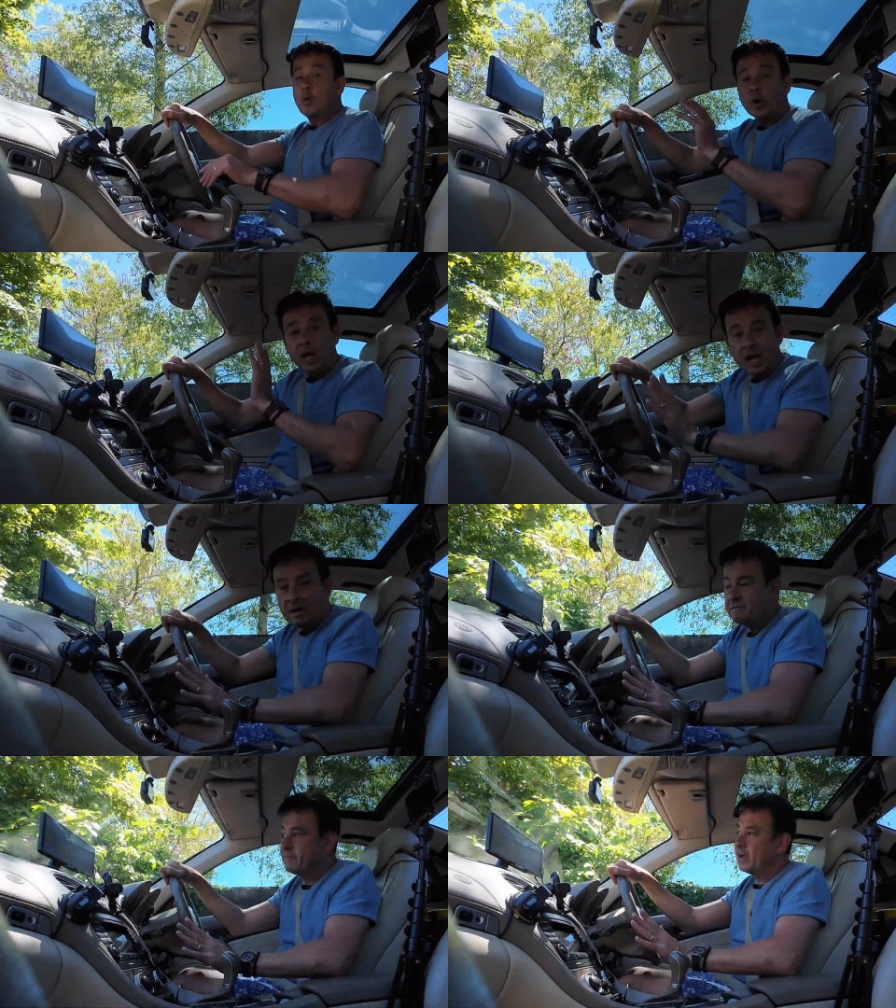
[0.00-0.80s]
What I
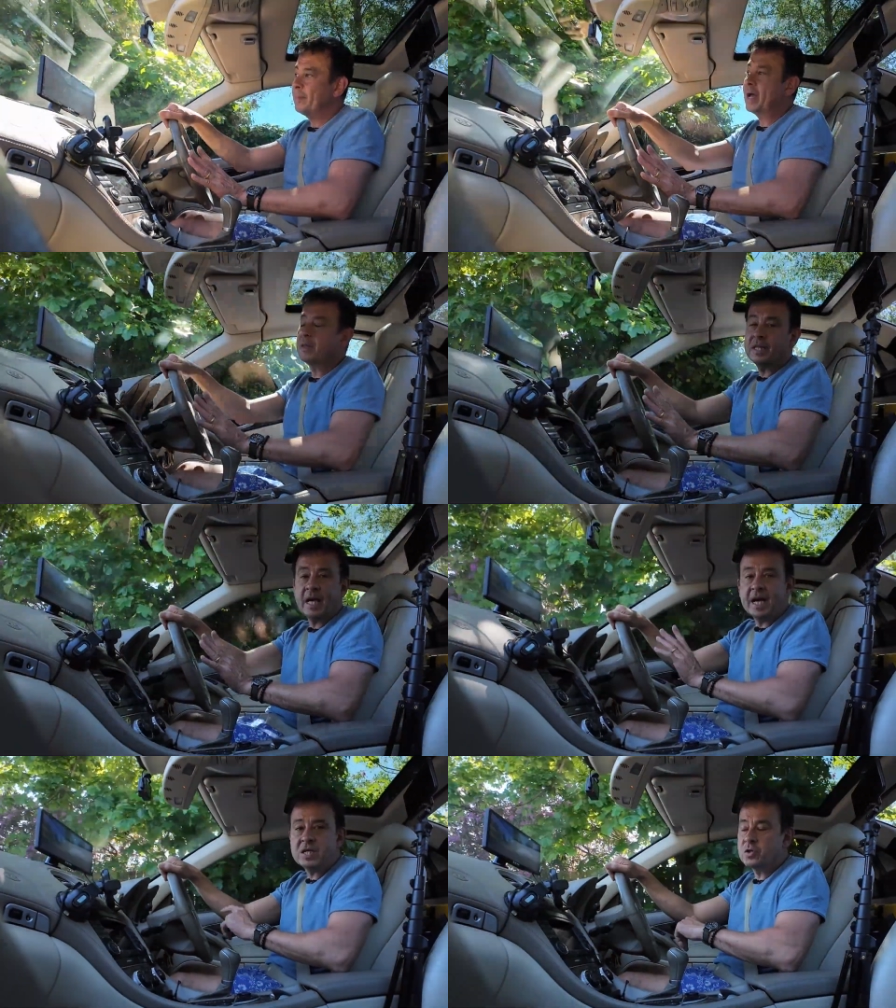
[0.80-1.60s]
love about
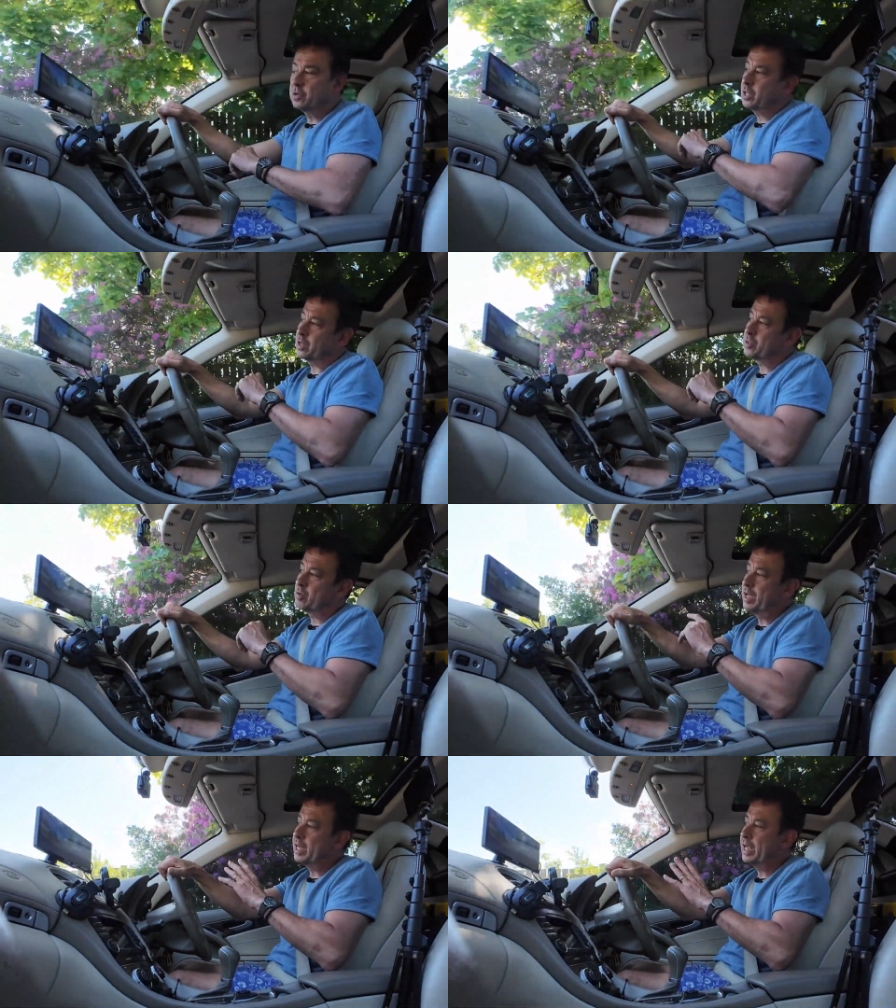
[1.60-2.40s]
the A-Sure
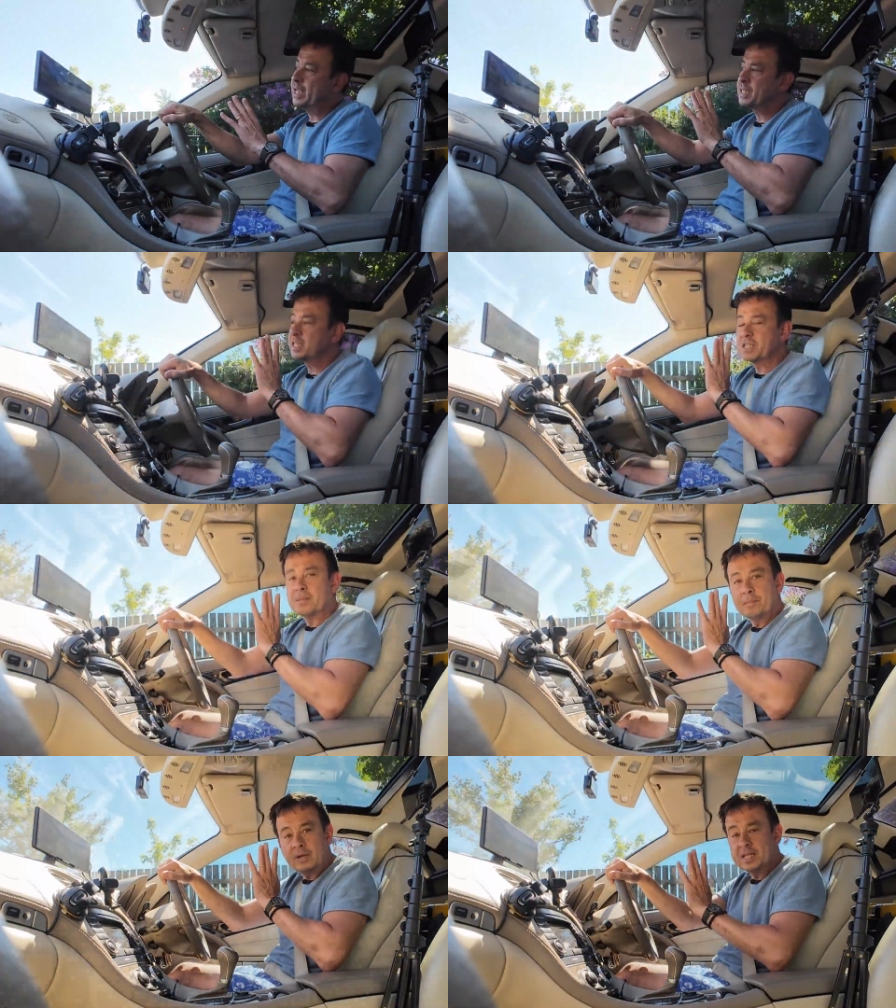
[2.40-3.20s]
touchscreen is the
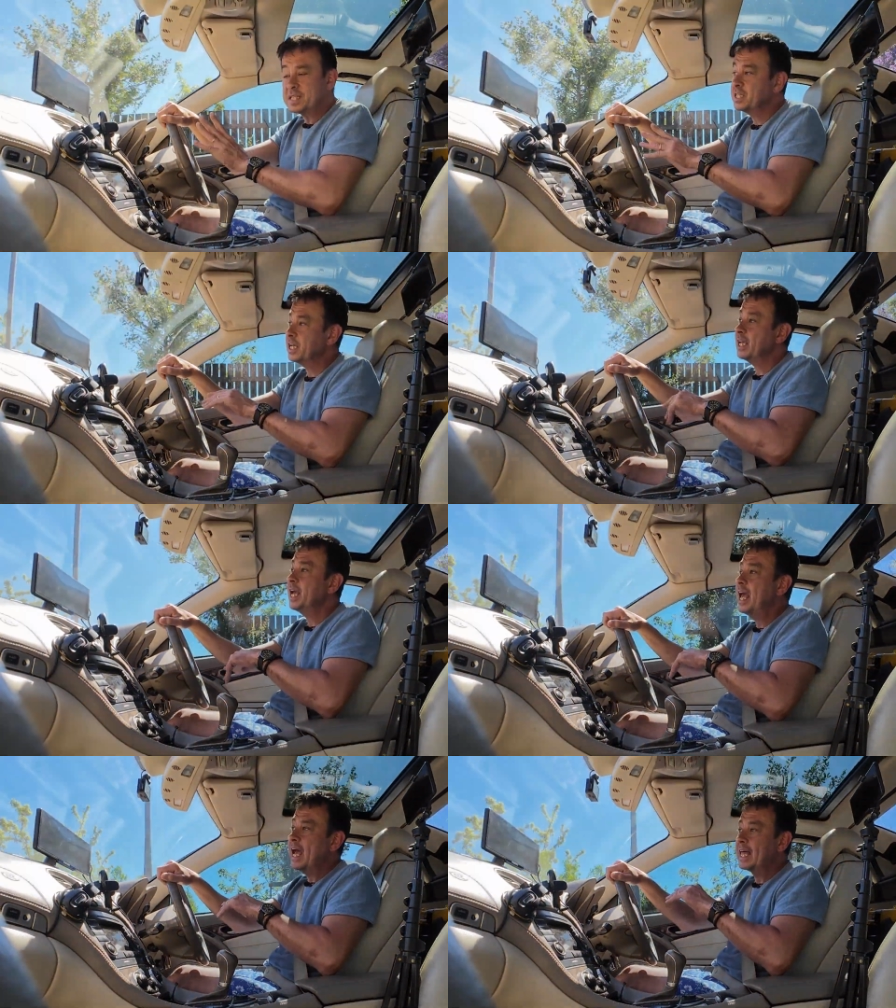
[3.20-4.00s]

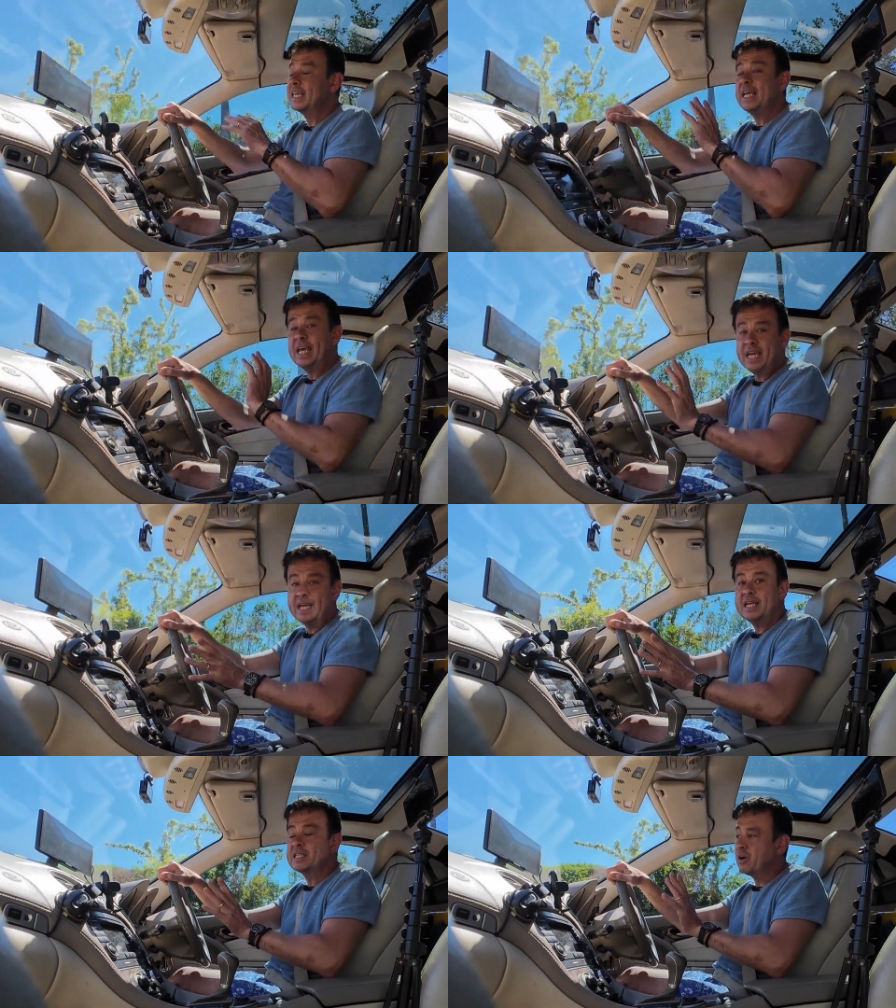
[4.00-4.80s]
simplicity and the
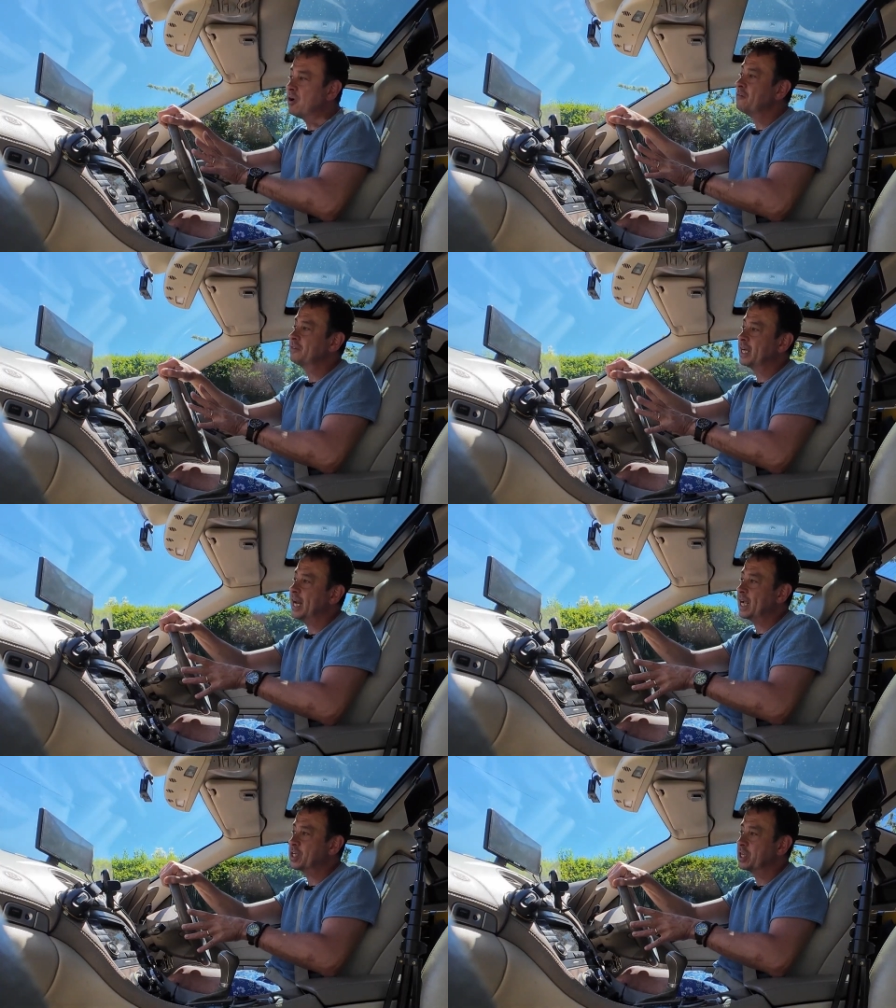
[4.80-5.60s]
ease of
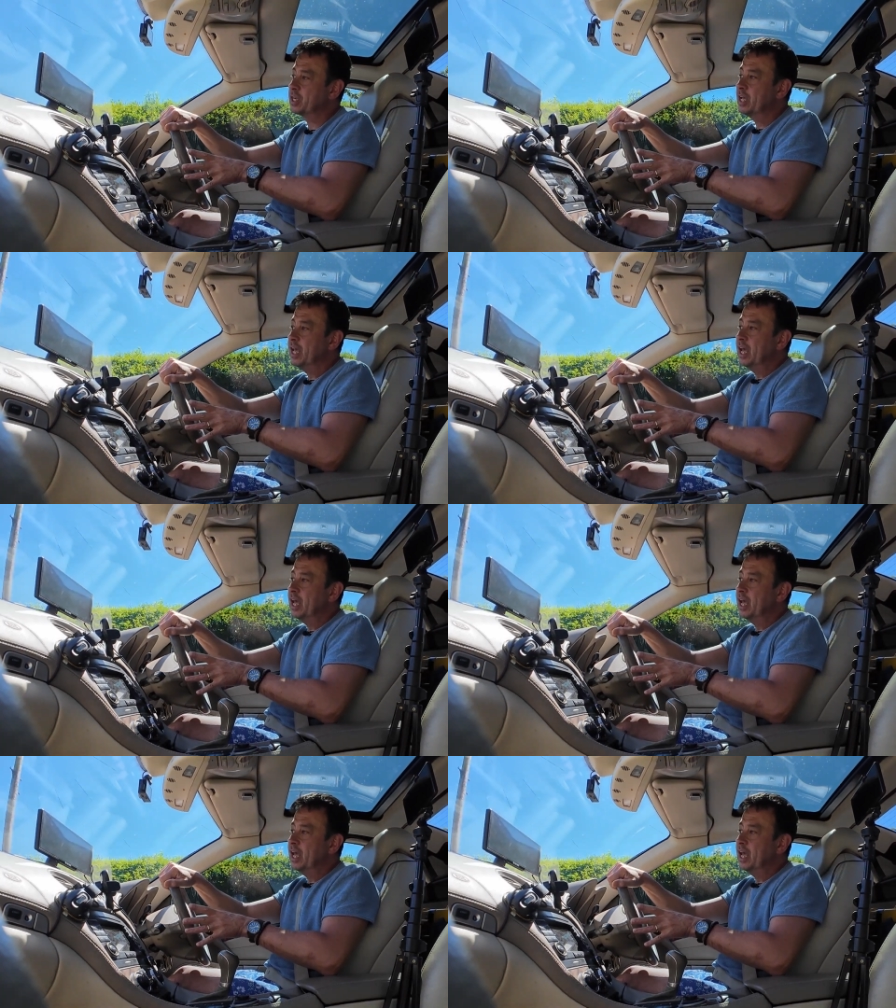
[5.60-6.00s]
connection.